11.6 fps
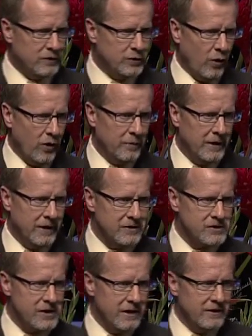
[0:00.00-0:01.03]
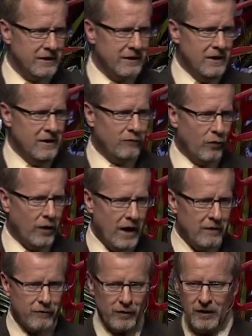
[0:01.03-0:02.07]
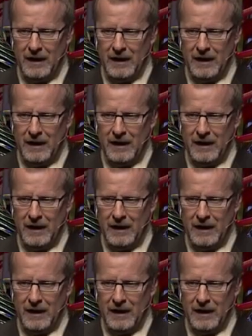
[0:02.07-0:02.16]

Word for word: torment ascending forever